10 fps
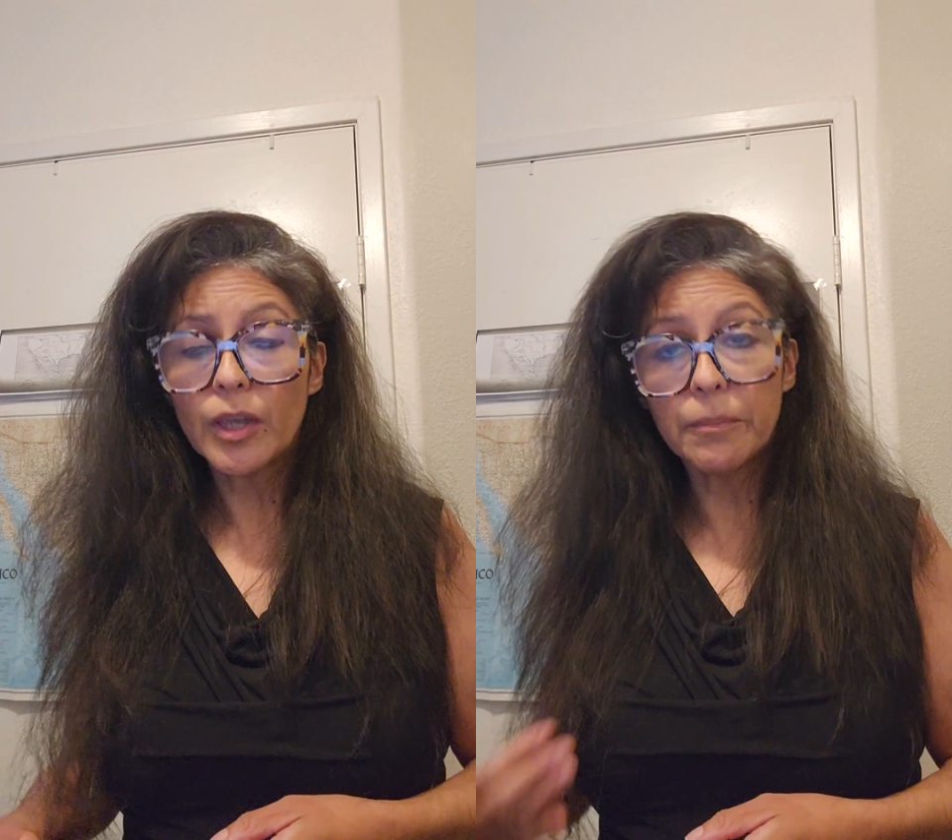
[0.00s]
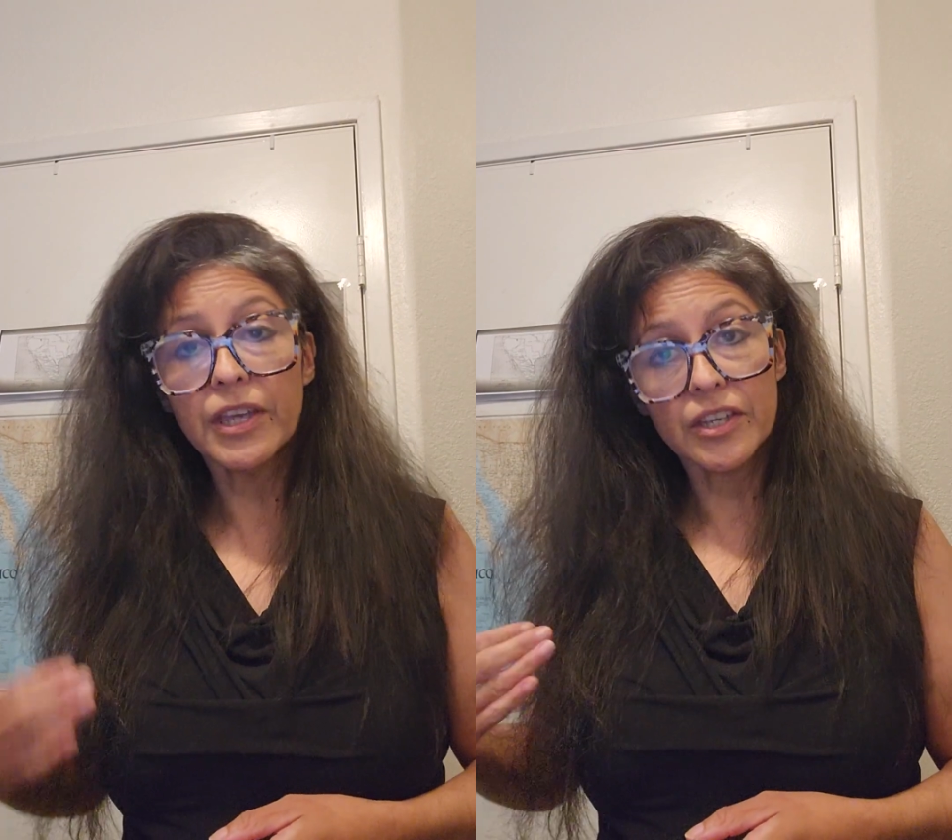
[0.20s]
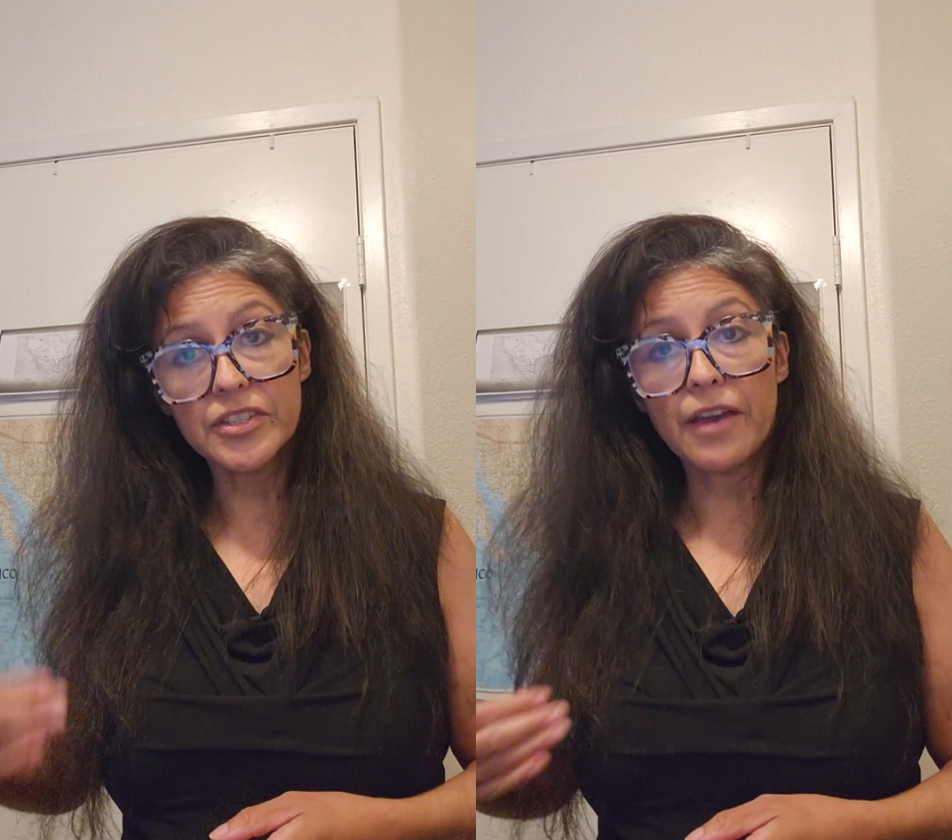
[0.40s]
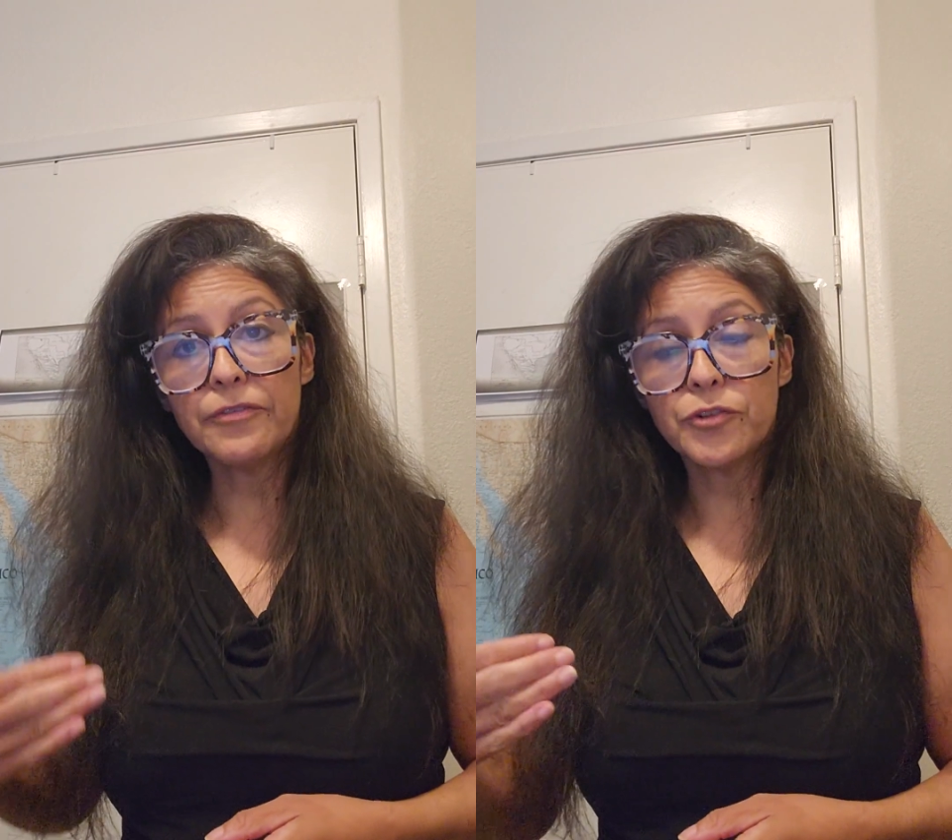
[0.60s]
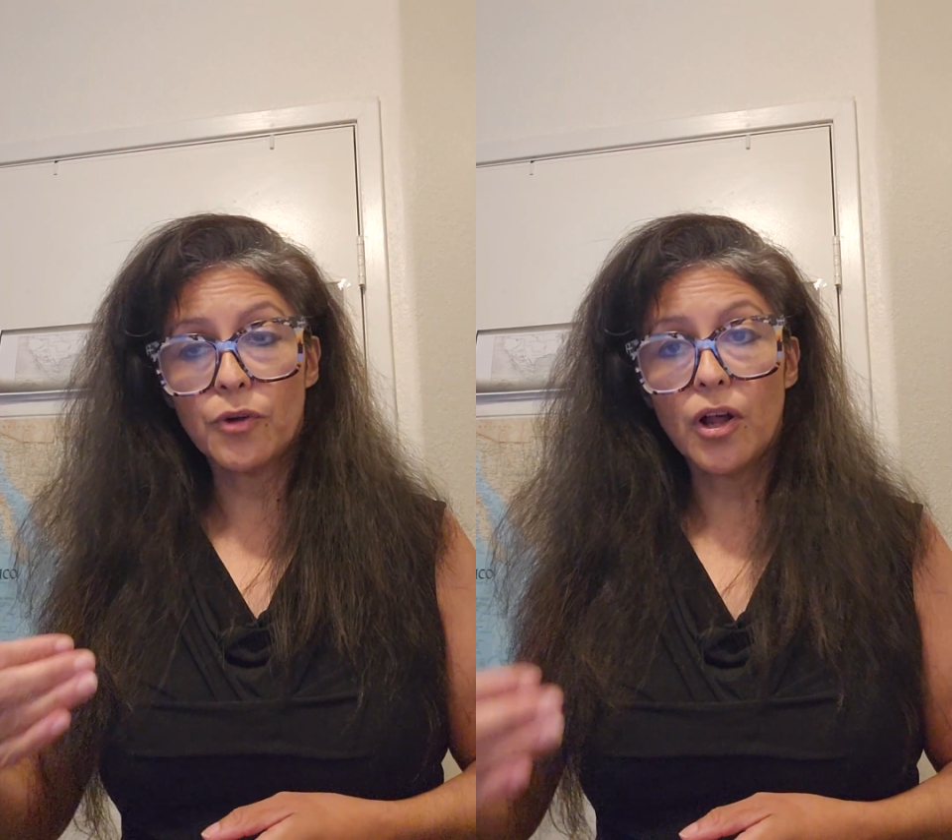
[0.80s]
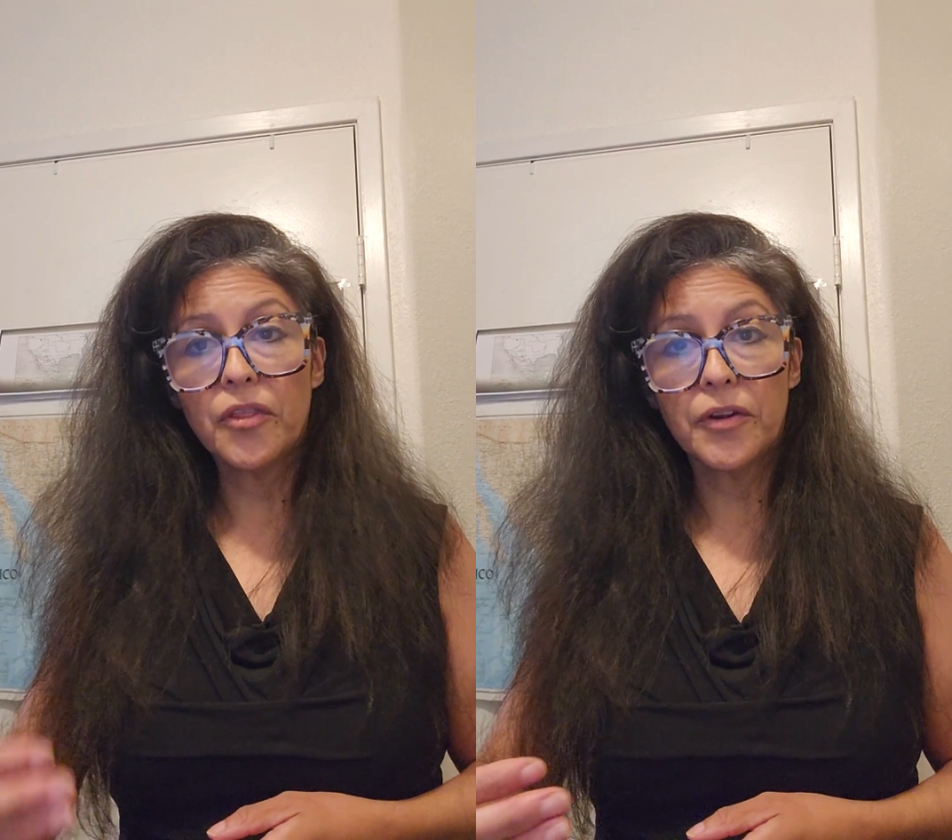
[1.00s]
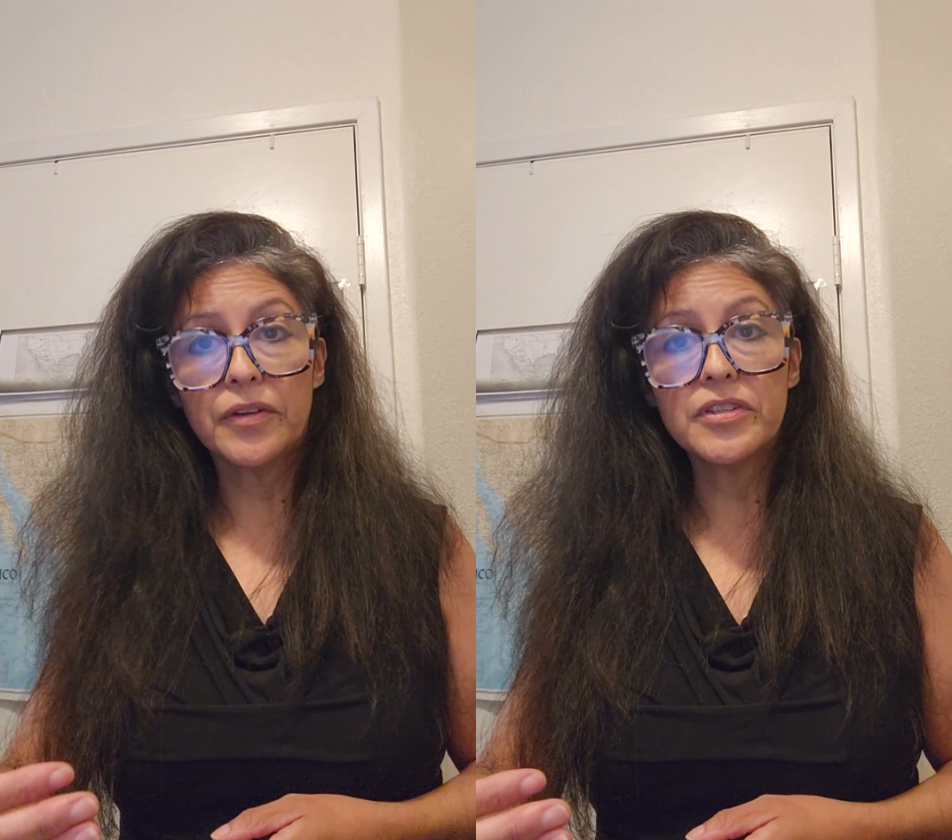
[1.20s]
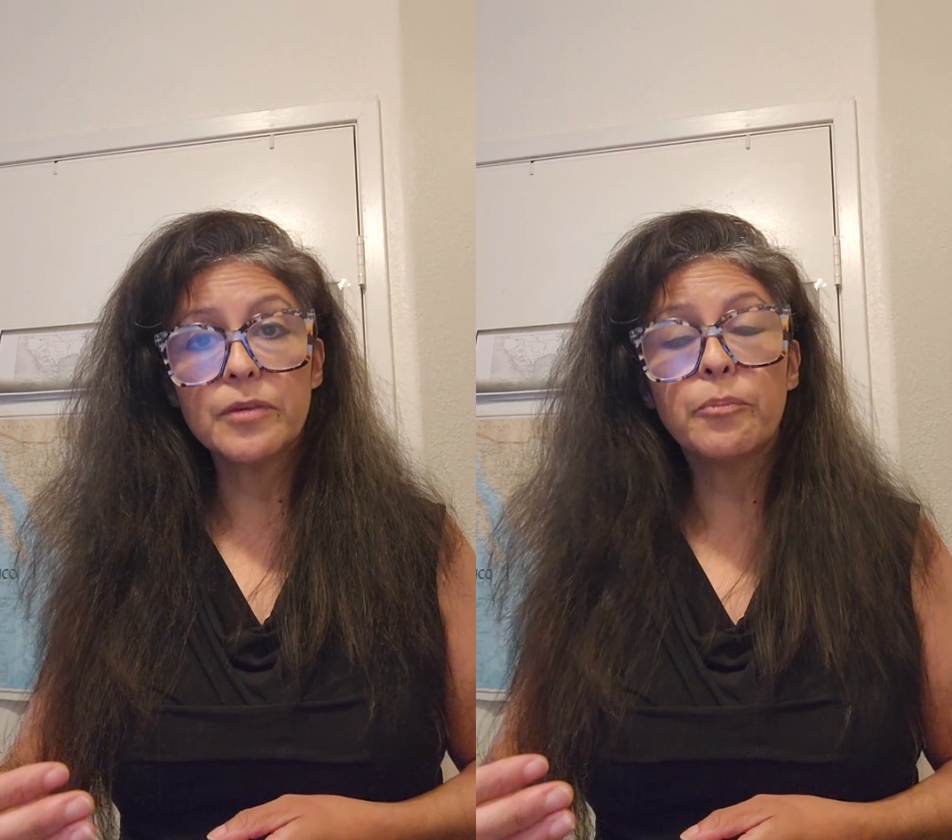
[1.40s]
because after all, there
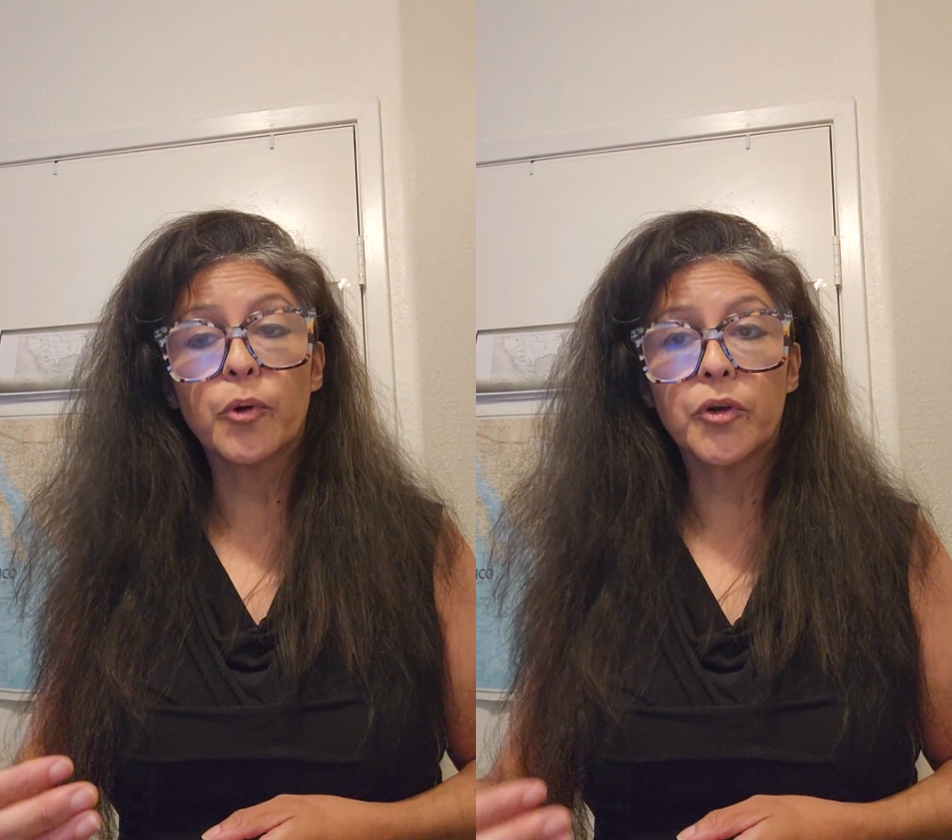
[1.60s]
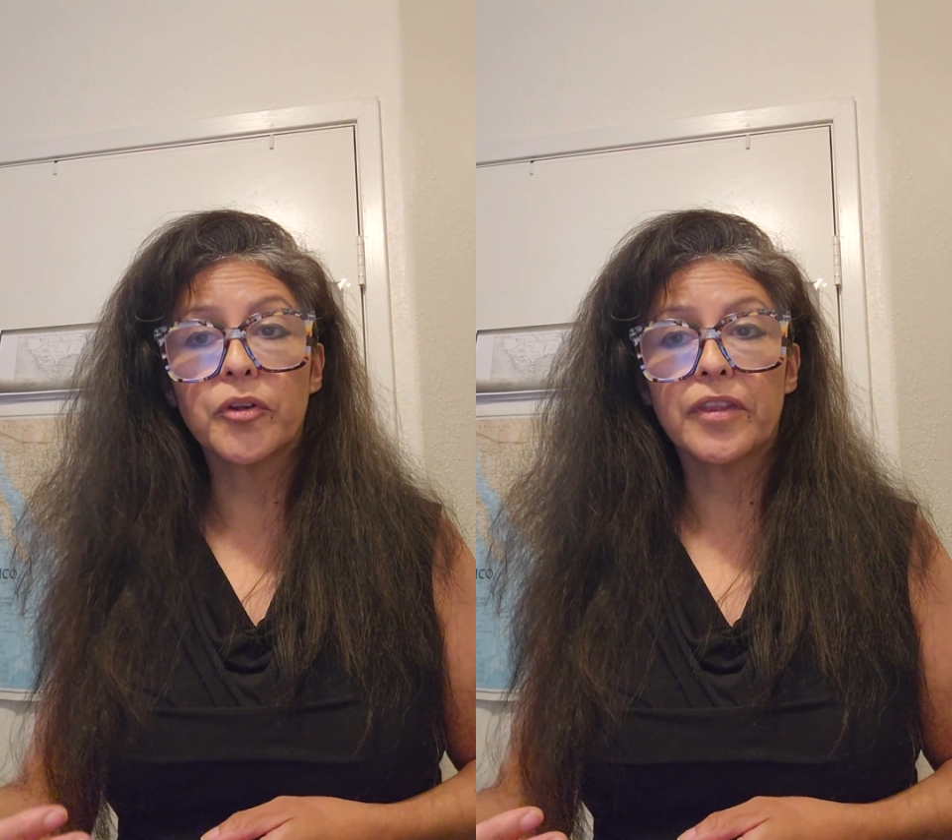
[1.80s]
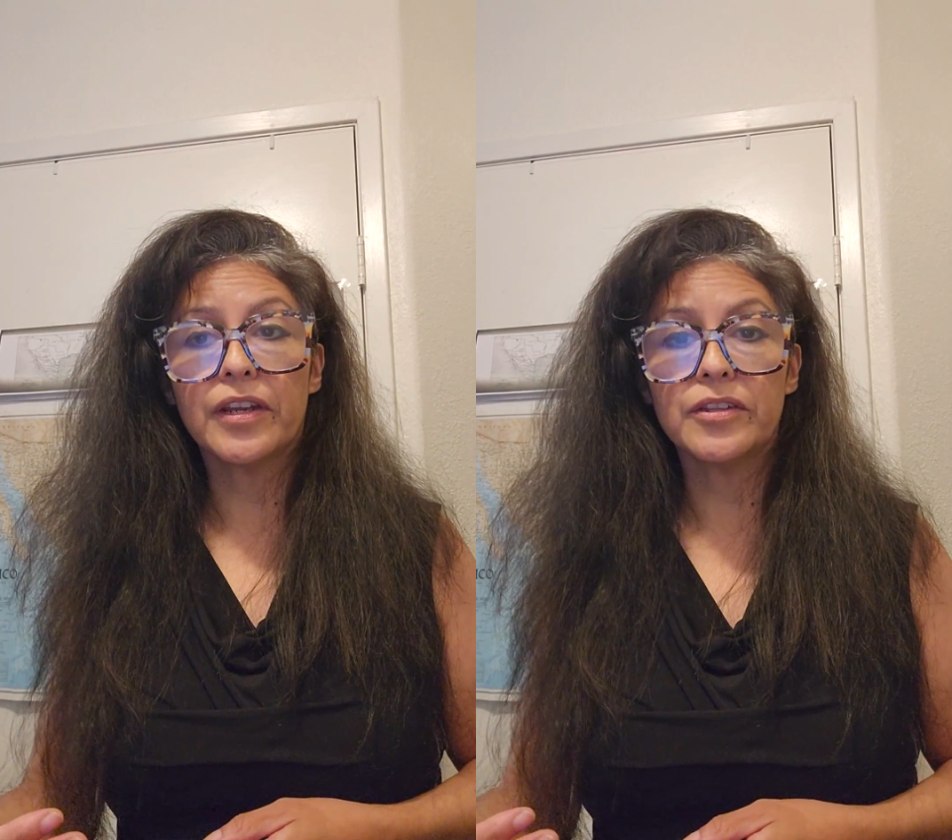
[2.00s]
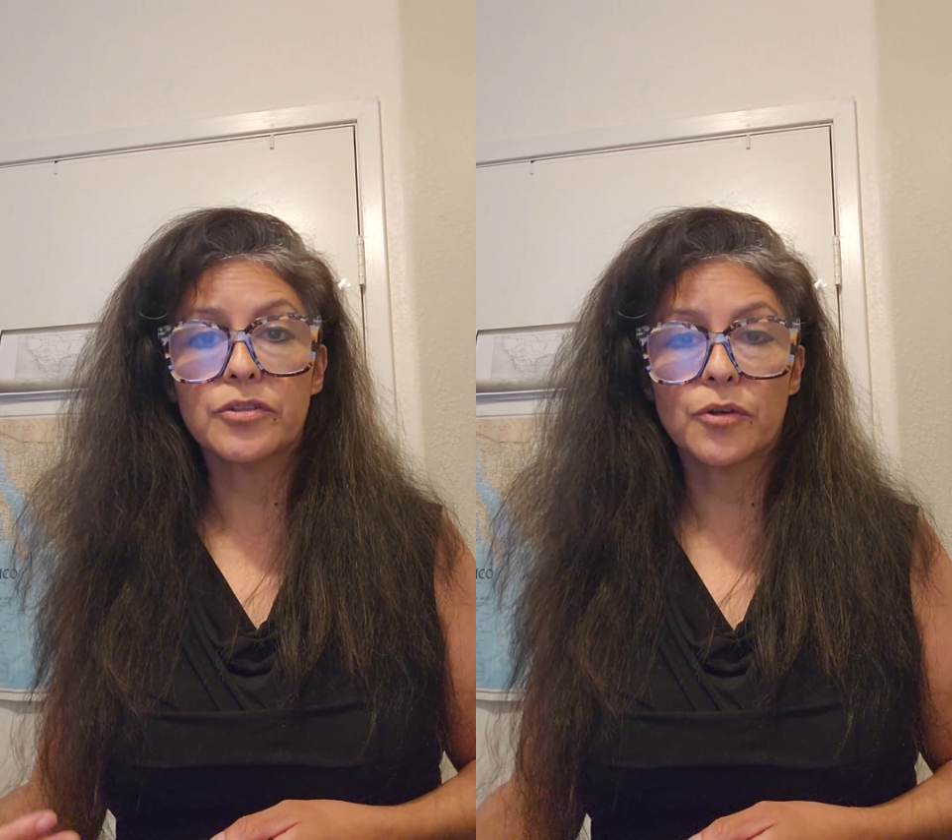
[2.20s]
is a border that is